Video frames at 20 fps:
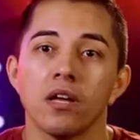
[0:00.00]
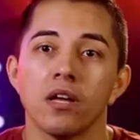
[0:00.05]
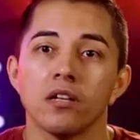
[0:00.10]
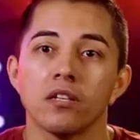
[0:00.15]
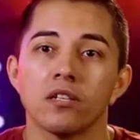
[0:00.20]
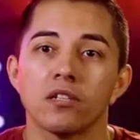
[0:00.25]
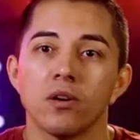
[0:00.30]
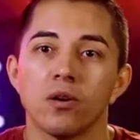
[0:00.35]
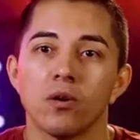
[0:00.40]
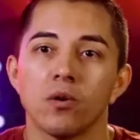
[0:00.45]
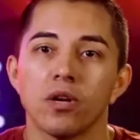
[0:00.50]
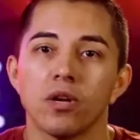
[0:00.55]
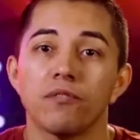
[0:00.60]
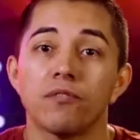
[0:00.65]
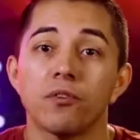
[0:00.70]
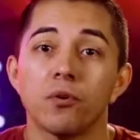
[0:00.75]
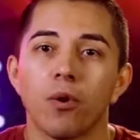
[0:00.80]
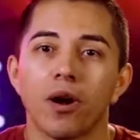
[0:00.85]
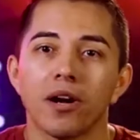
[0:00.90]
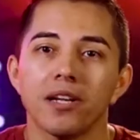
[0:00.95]
so if
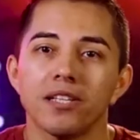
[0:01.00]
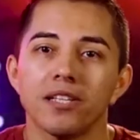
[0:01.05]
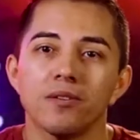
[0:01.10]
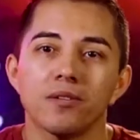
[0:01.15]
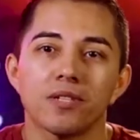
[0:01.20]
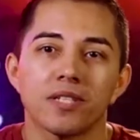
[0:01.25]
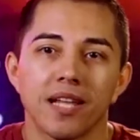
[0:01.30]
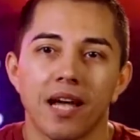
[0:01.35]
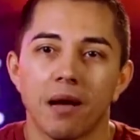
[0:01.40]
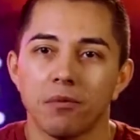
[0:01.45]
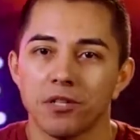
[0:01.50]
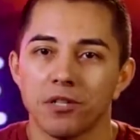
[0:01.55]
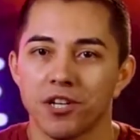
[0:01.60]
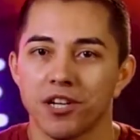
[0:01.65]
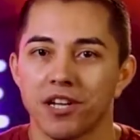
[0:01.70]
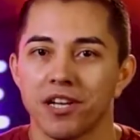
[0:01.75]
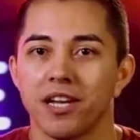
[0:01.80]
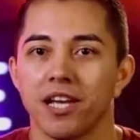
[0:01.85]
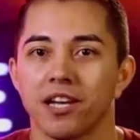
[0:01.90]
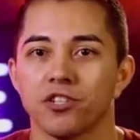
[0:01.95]
you wanted to establish a
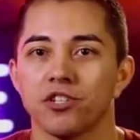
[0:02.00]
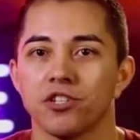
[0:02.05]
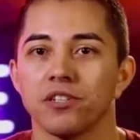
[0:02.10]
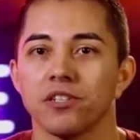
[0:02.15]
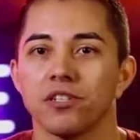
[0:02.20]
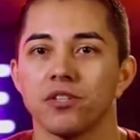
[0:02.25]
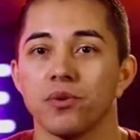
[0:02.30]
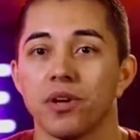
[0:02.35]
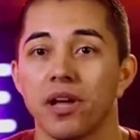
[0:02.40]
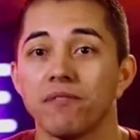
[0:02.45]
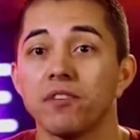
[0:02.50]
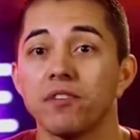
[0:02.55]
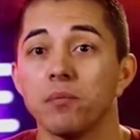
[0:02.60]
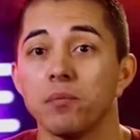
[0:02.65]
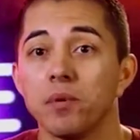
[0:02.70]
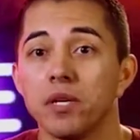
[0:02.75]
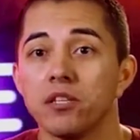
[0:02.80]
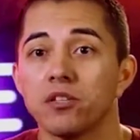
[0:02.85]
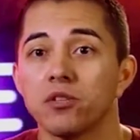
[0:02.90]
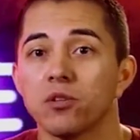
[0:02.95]
connection to an
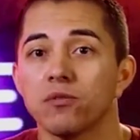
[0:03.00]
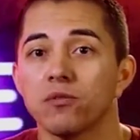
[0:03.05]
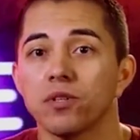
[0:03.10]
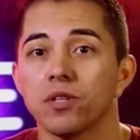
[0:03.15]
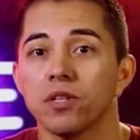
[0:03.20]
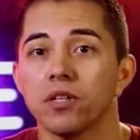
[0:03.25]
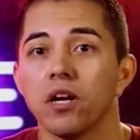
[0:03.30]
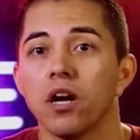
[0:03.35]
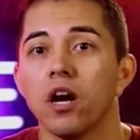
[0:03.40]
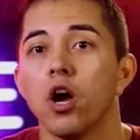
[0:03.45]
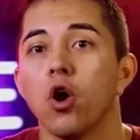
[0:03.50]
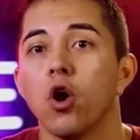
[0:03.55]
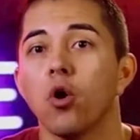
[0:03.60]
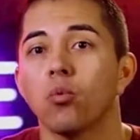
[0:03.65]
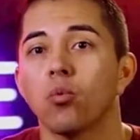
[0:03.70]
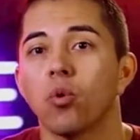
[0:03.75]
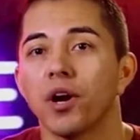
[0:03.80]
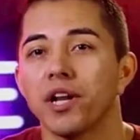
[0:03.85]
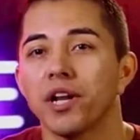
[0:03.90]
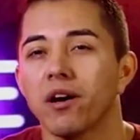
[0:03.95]
FTP server
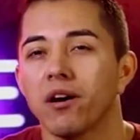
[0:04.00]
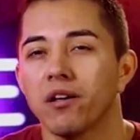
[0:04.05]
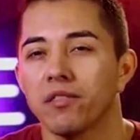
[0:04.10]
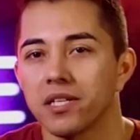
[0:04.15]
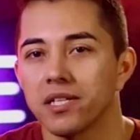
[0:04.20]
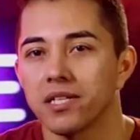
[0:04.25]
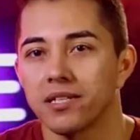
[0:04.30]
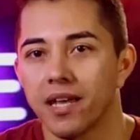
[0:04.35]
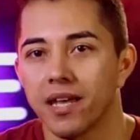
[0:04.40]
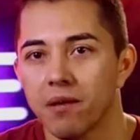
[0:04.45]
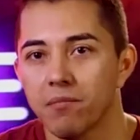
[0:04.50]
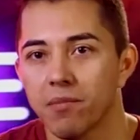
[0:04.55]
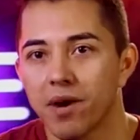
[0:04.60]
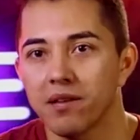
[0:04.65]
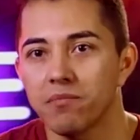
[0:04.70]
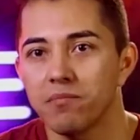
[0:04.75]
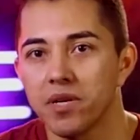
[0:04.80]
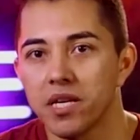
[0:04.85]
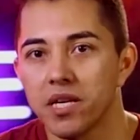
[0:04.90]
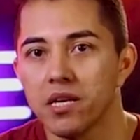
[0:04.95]
running on the same
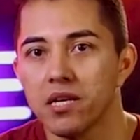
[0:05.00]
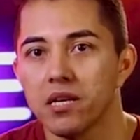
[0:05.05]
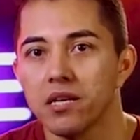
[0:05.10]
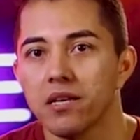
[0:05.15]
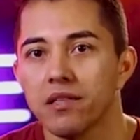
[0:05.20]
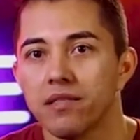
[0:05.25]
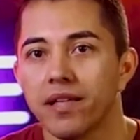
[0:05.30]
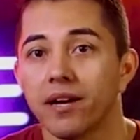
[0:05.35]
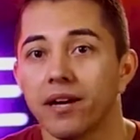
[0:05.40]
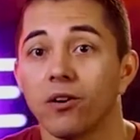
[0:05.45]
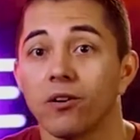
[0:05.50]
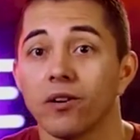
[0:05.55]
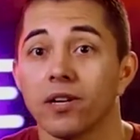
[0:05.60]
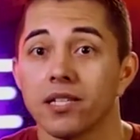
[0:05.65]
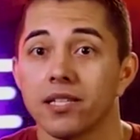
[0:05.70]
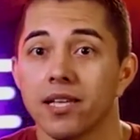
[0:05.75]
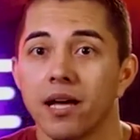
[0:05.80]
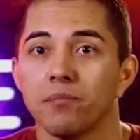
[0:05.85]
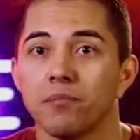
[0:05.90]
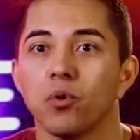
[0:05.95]
IP that our
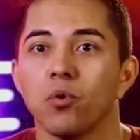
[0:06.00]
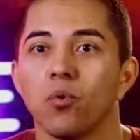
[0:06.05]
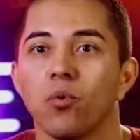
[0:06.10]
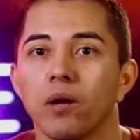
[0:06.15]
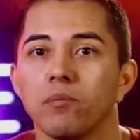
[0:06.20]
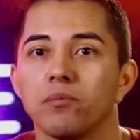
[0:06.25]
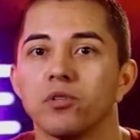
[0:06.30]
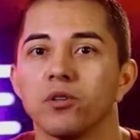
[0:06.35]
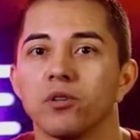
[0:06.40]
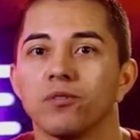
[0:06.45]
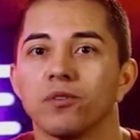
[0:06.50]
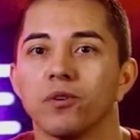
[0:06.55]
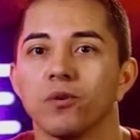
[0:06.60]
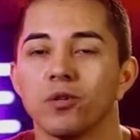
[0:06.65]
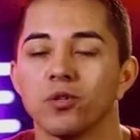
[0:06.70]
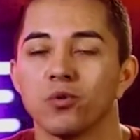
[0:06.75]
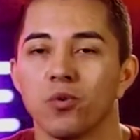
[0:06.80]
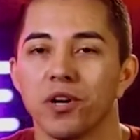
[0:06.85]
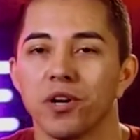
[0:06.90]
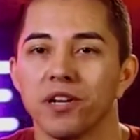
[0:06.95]
example web server
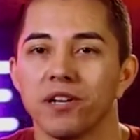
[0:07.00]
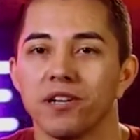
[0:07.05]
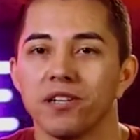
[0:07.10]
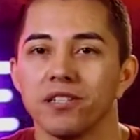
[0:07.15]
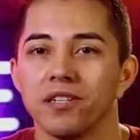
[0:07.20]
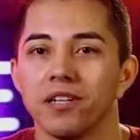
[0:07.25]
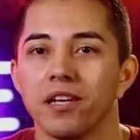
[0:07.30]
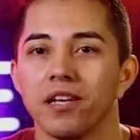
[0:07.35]
was running on,